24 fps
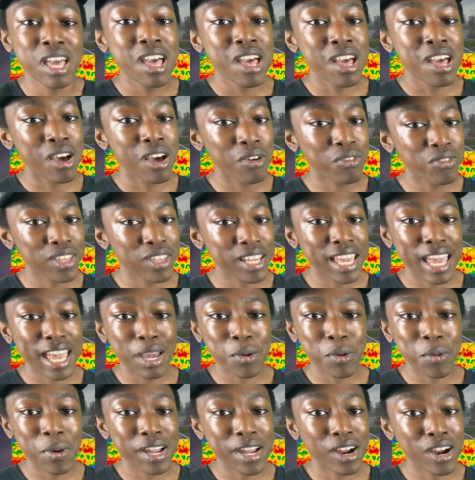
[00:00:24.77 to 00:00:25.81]
of the
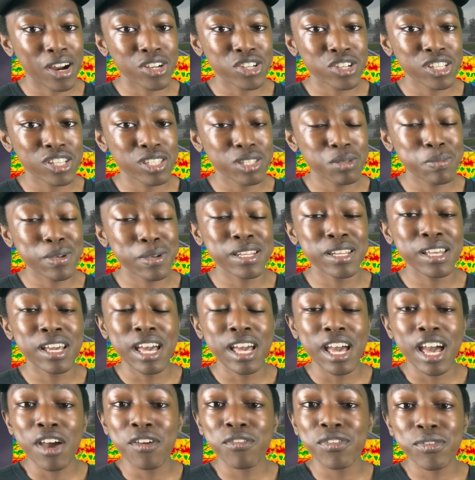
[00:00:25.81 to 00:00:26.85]
Gateway Arch. It's been
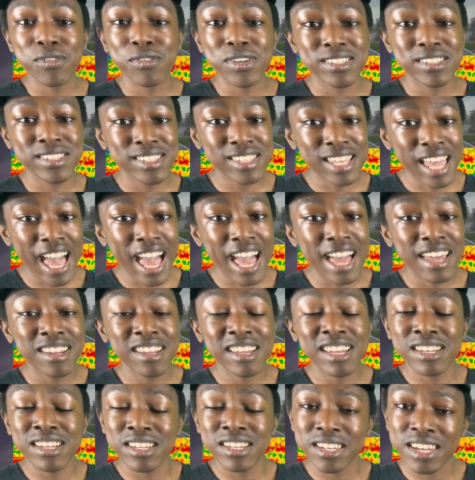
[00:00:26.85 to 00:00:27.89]
a very sad
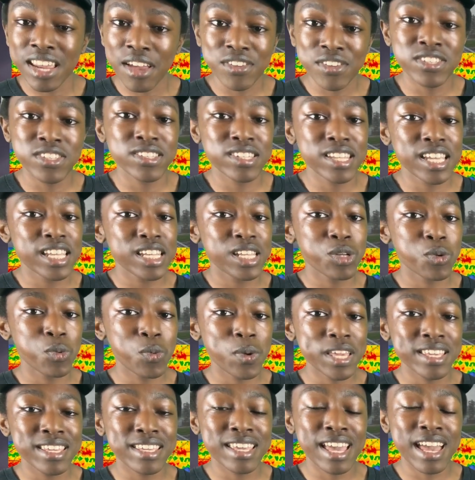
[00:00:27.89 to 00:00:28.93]
and devastating
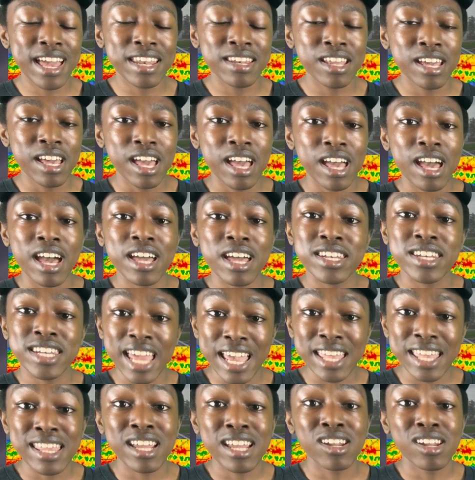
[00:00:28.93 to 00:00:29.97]
weekend, a day
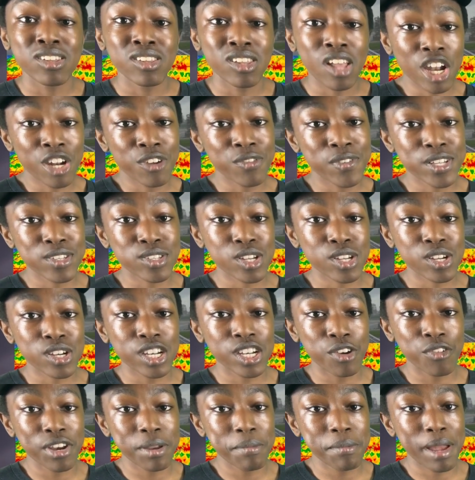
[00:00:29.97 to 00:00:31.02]
that a lot of us are going to
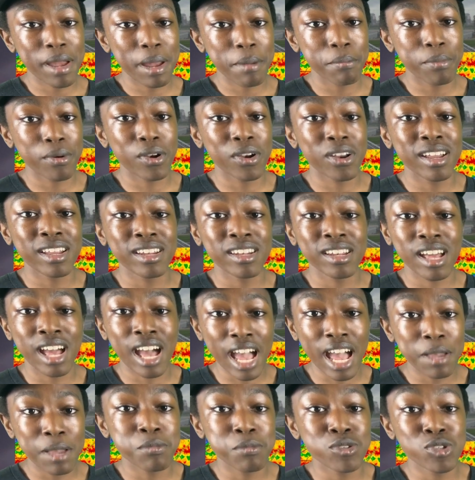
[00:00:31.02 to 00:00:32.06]
remember, and I
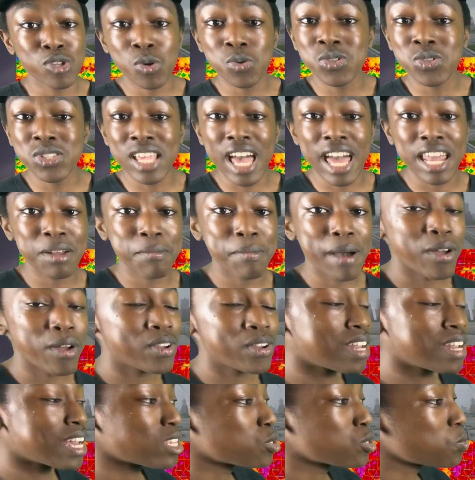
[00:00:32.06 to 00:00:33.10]
am so sad about it
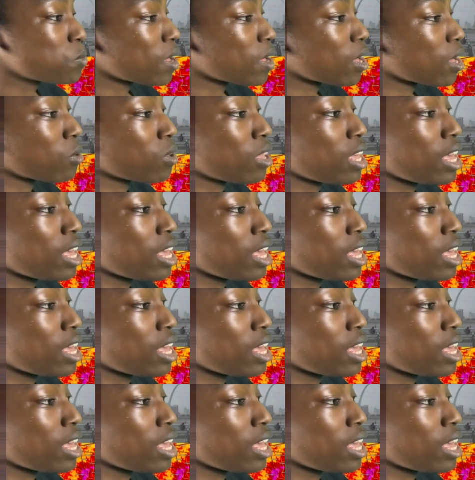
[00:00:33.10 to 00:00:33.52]
as well.